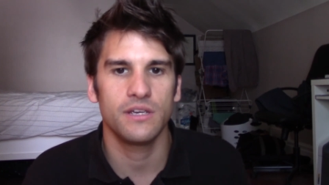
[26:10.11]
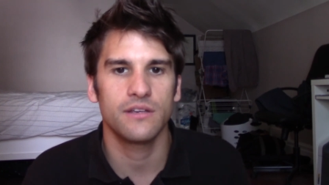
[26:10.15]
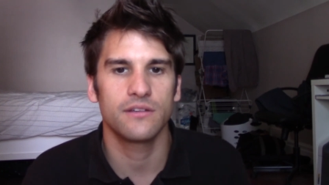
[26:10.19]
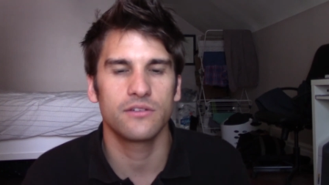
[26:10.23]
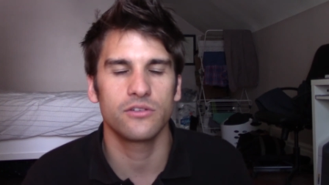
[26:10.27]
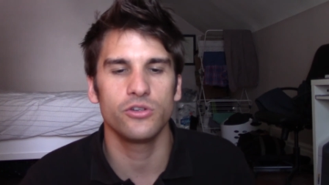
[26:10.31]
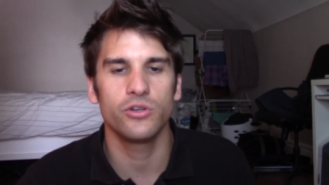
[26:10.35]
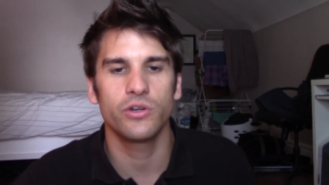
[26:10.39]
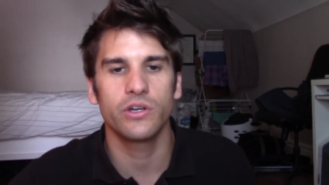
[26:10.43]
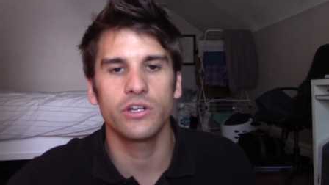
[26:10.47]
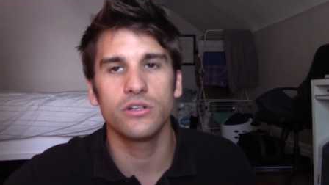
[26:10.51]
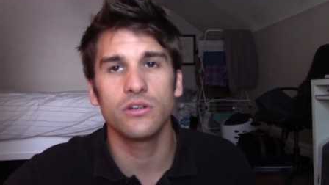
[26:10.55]
So
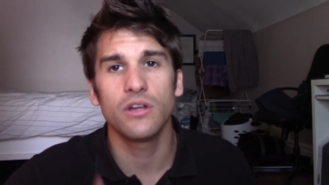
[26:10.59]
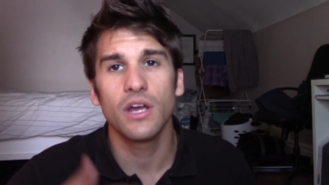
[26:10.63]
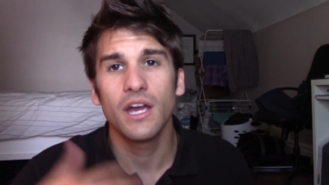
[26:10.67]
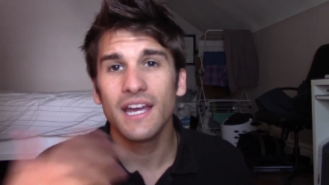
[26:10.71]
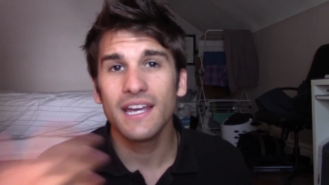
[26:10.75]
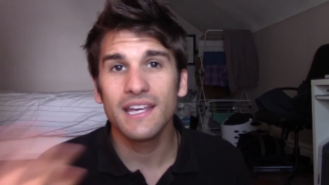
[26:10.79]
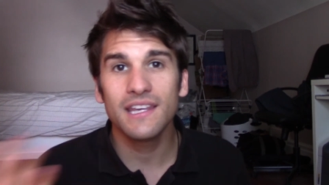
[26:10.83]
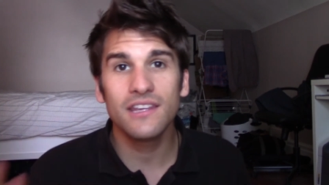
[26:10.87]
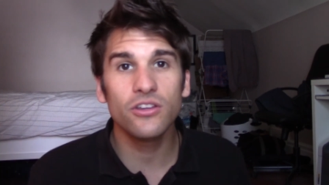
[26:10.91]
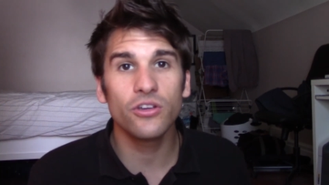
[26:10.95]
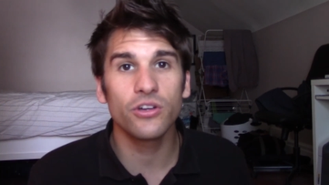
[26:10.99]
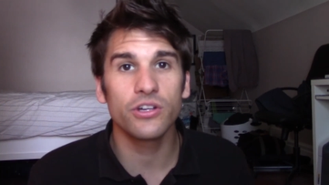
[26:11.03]
you can
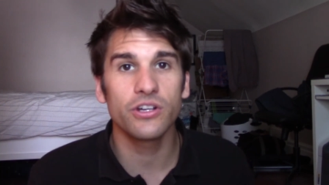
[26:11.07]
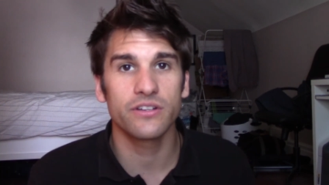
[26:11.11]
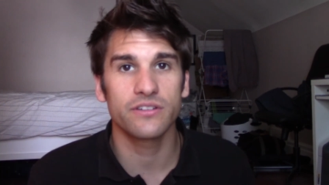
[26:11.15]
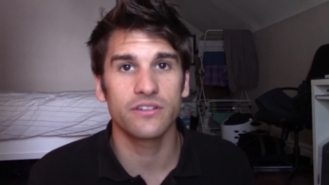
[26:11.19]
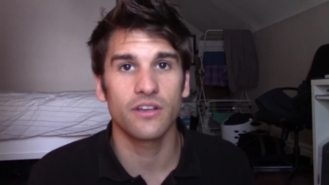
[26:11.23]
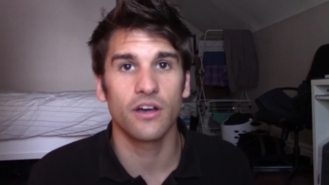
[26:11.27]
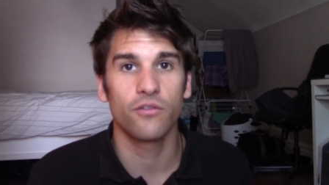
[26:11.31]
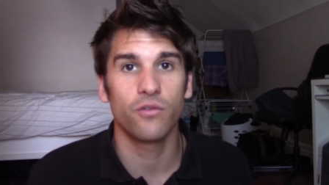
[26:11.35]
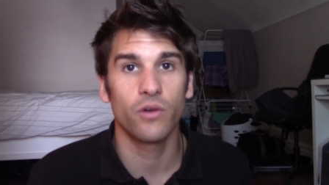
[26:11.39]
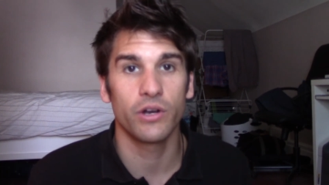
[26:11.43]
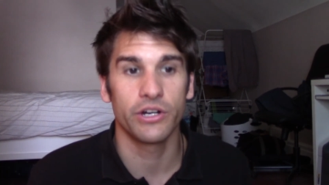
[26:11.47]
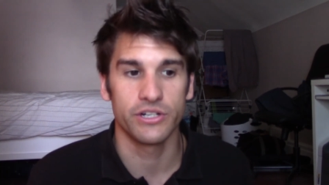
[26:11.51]
heal
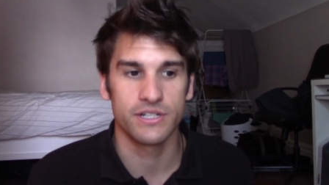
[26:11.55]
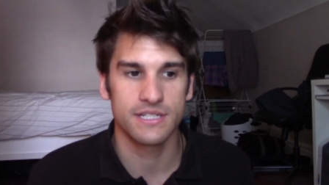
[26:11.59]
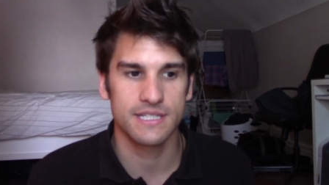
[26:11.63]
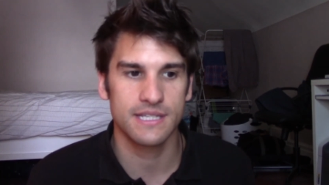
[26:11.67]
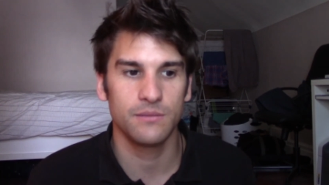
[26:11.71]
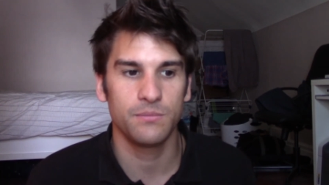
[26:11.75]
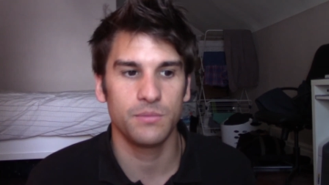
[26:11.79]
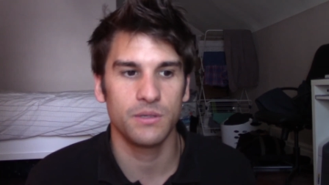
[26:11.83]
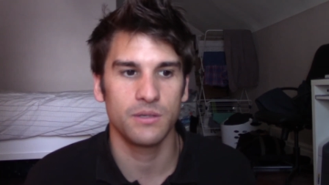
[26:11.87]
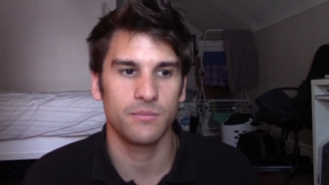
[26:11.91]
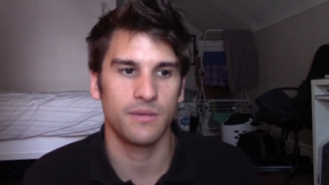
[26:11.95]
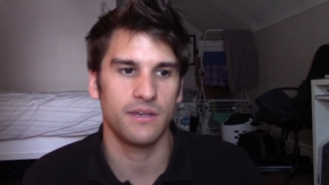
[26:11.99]
yourself while you're
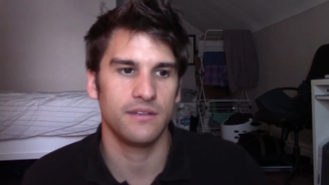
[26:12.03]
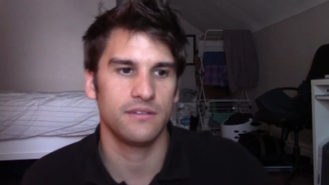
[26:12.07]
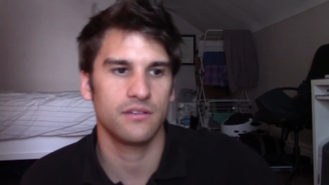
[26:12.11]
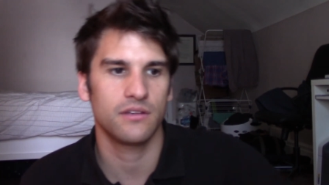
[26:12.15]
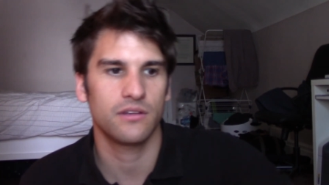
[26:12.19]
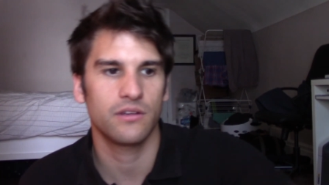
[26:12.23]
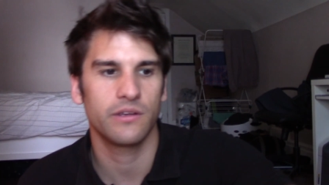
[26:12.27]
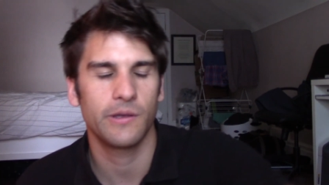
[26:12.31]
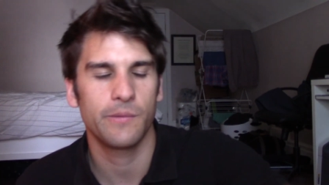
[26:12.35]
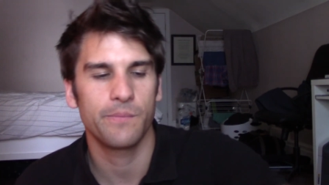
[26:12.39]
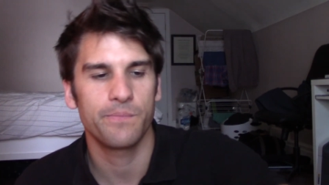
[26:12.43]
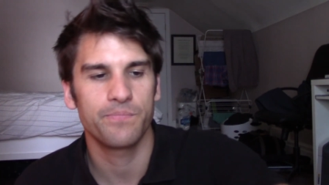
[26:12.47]
sleeping,
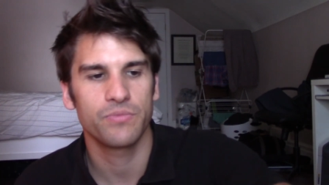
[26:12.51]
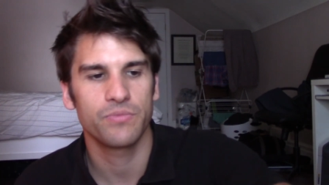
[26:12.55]
basically.